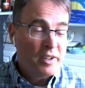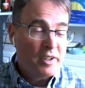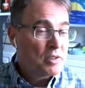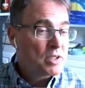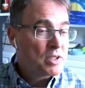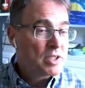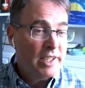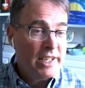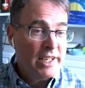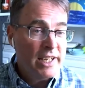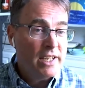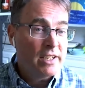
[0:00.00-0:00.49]

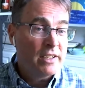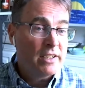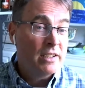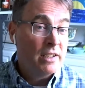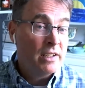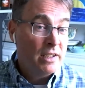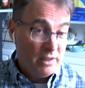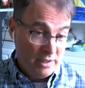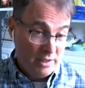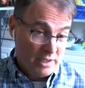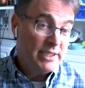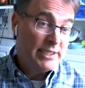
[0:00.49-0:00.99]

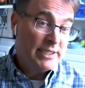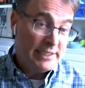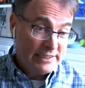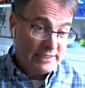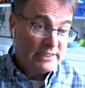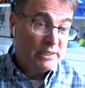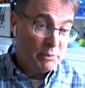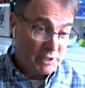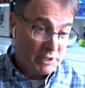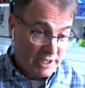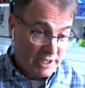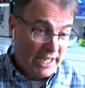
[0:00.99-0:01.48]
Understand this
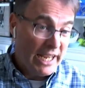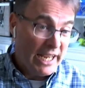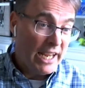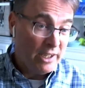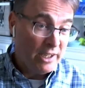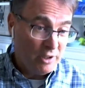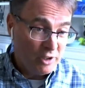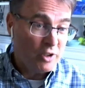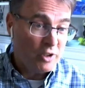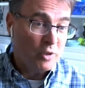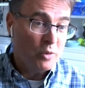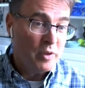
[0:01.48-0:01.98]
system
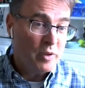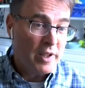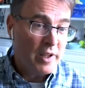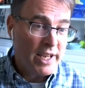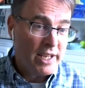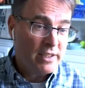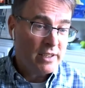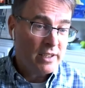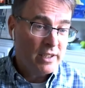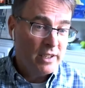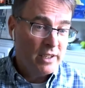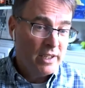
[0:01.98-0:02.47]
can do
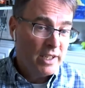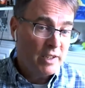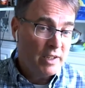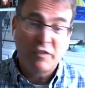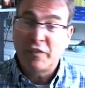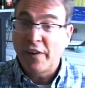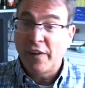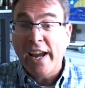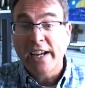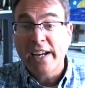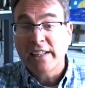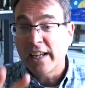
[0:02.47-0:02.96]
that.
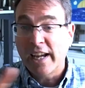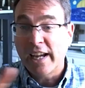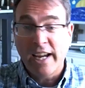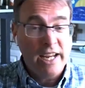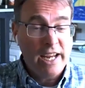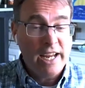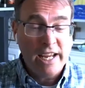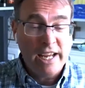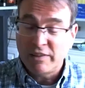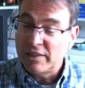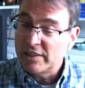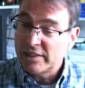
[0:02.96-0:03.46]
In fact,
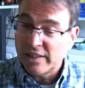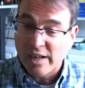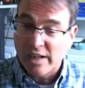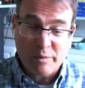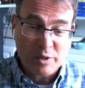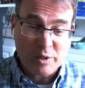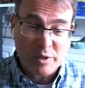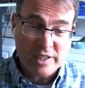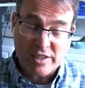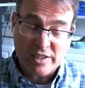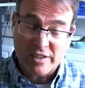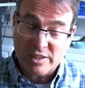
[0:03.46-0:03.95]
I had this
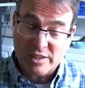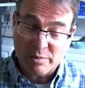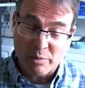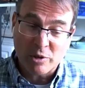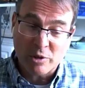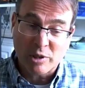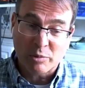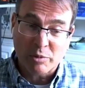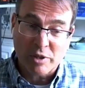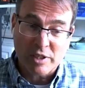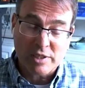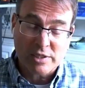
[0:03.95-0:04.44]
conversation
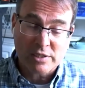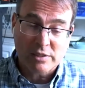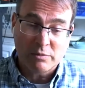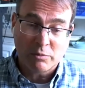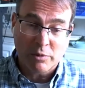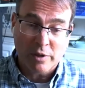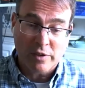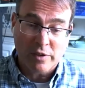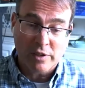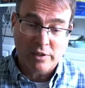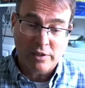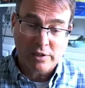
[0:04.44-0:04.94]
this morning with a
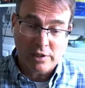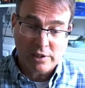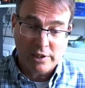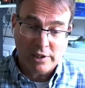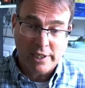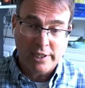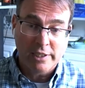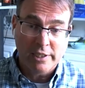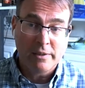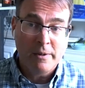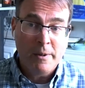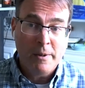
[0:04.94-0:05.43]
with a
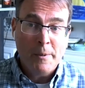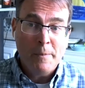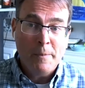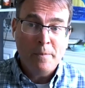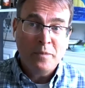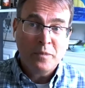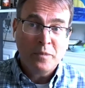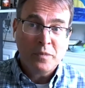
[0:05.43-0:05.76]
client.